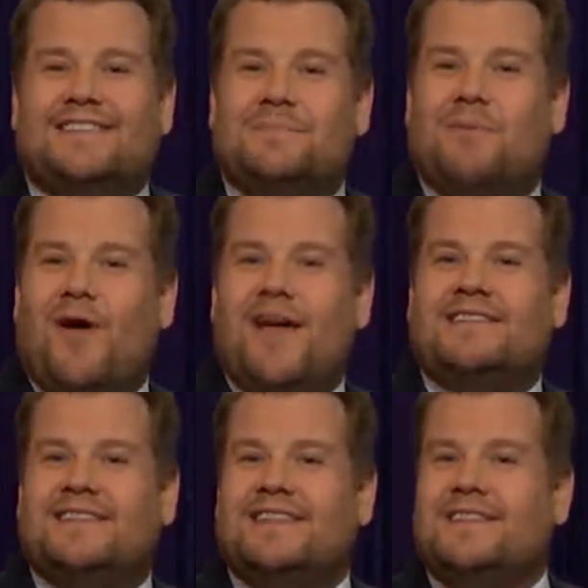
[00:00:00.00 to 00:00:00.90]

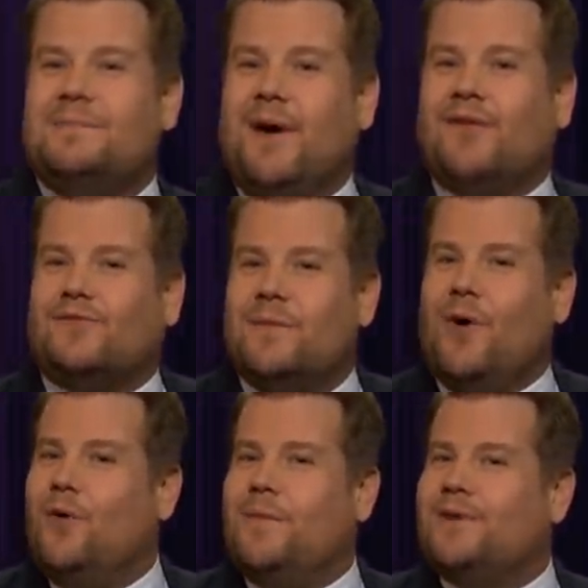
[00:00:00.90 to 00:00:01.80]
Surprises in the bathroom
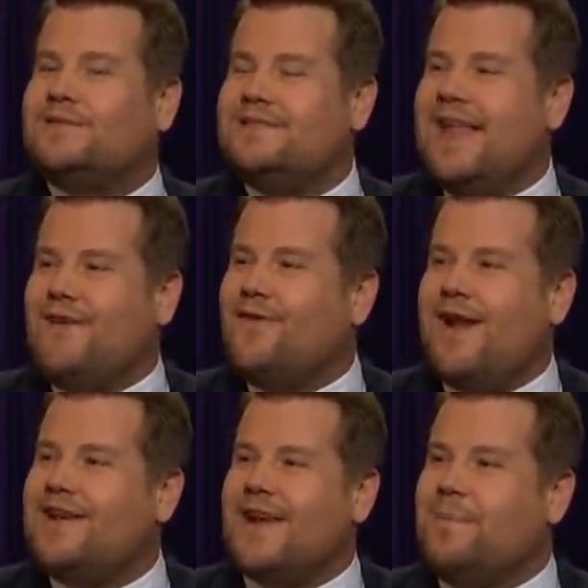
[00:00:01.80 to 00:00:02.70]
almost never
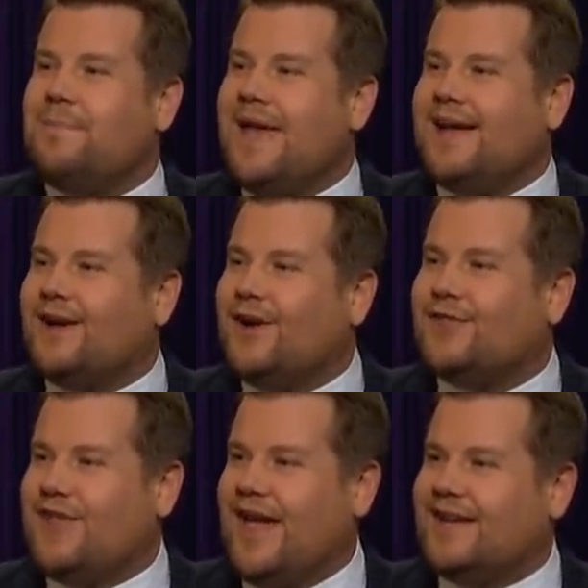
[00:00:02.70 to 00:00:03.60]
end up being a good
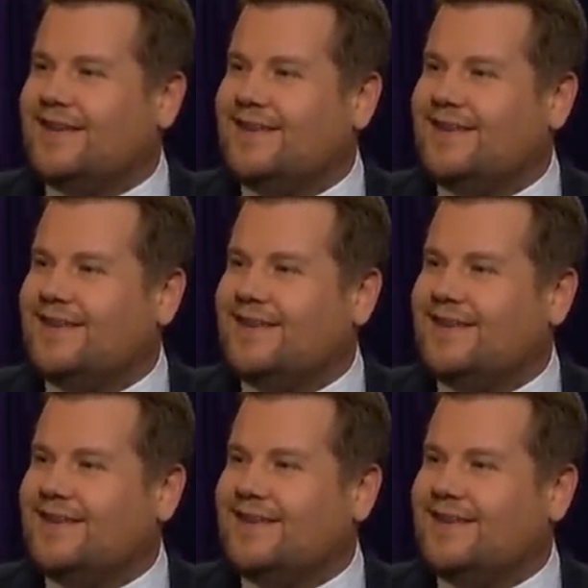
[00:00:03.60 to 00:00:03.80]
thing.